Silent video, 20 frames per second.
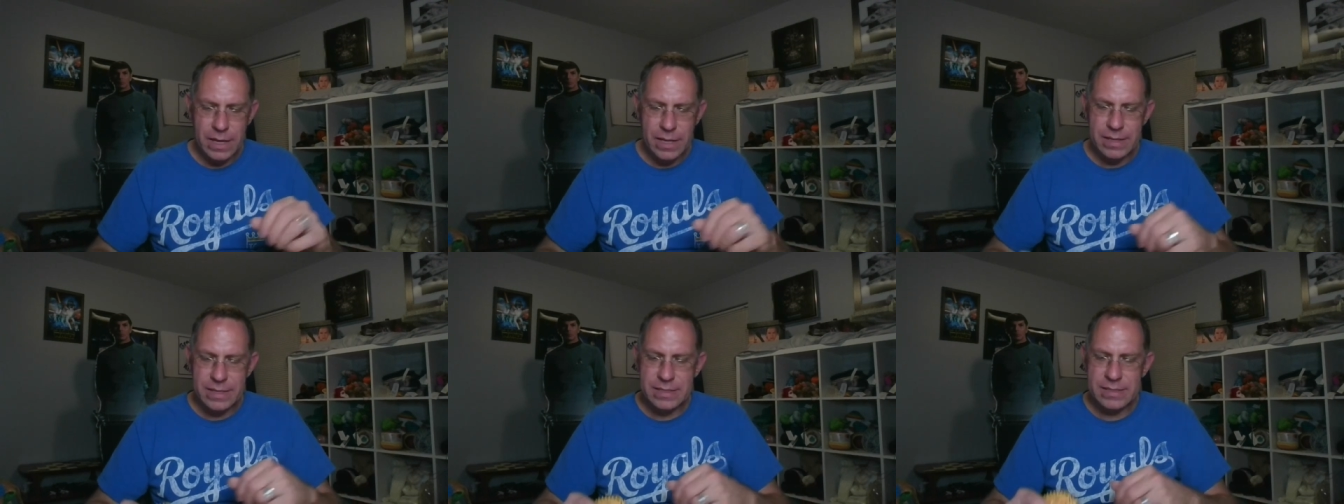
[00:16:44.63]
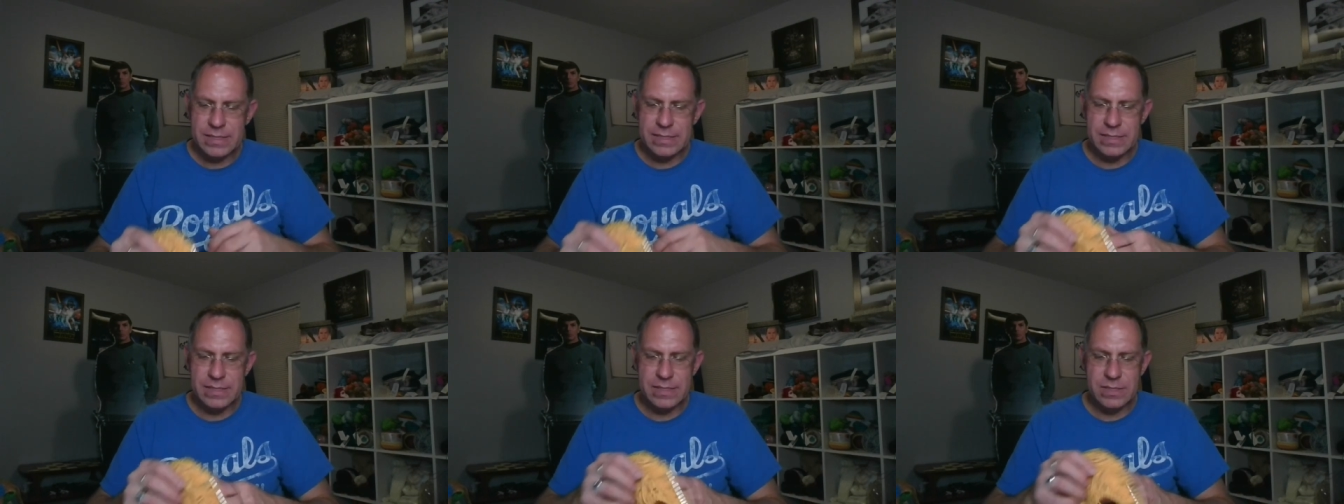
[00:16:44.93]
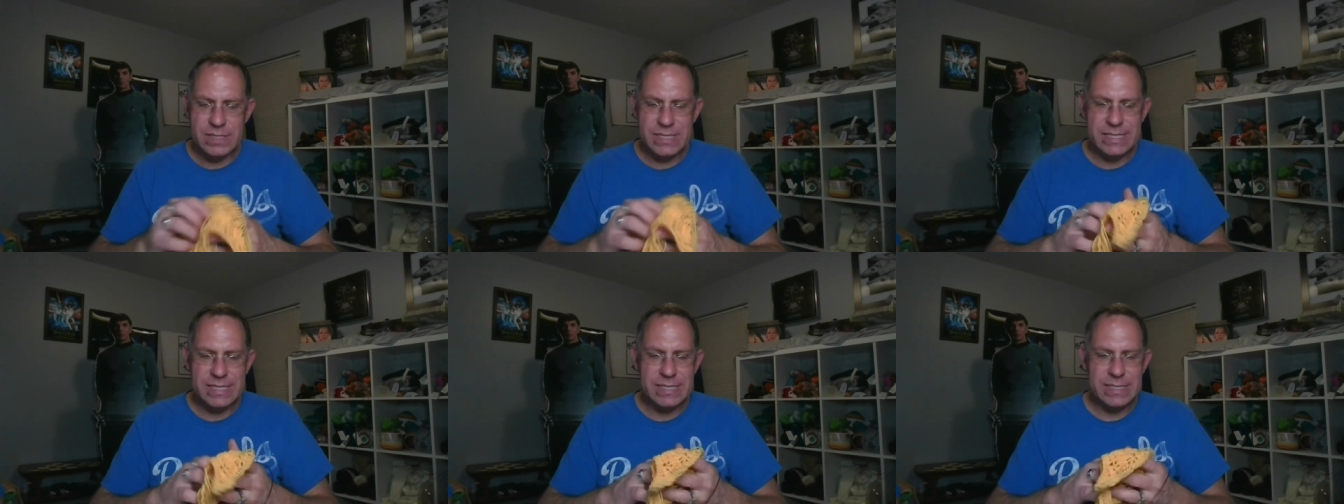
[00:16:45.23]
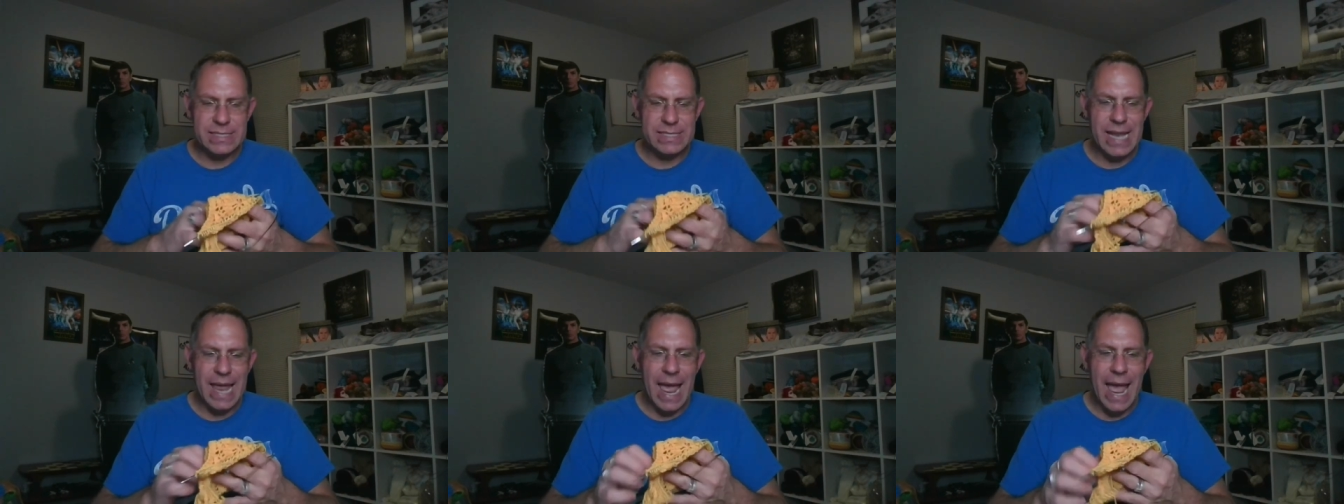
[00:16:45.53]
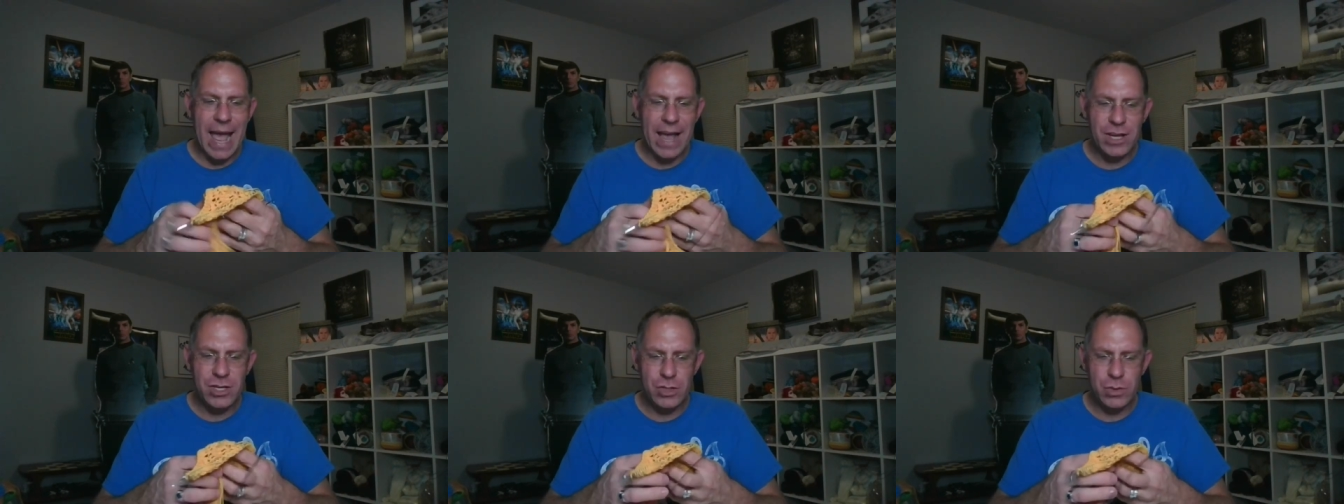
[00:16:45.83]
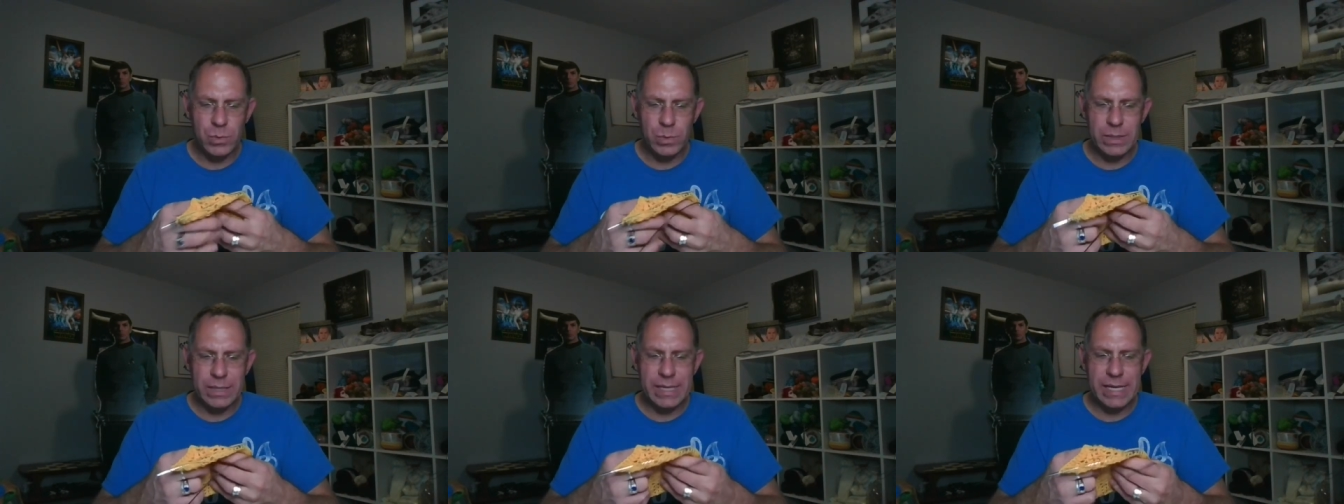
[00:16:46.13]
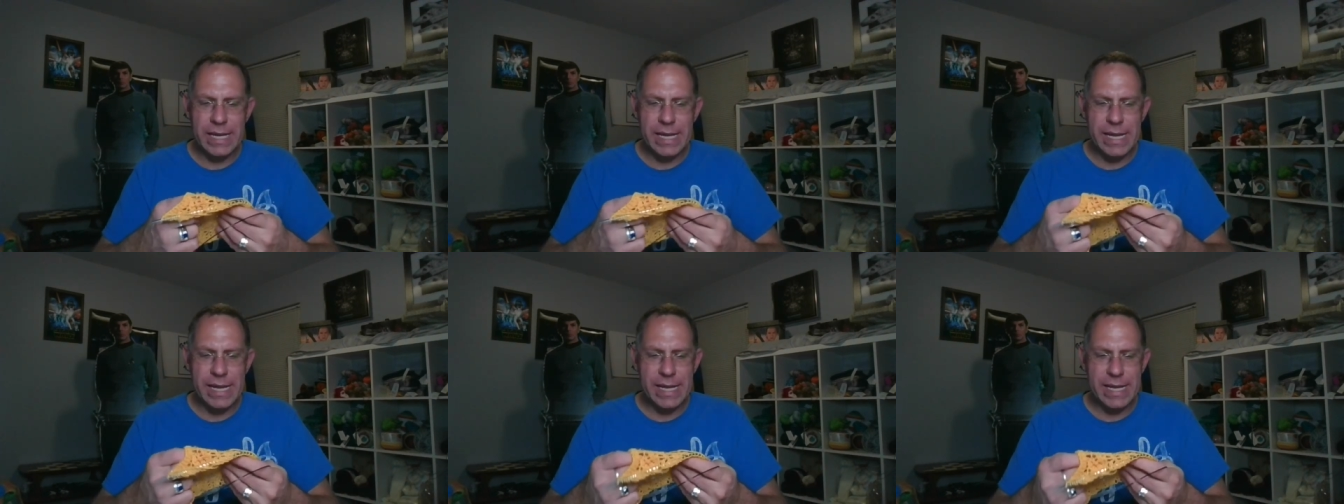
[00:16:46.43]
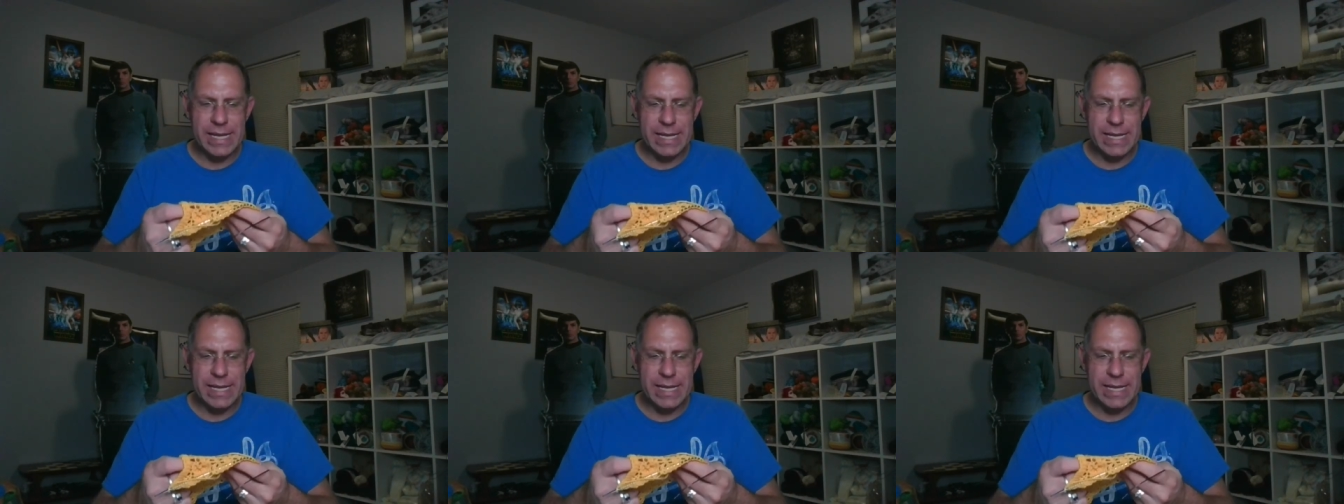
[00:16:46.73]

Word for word: This is actually,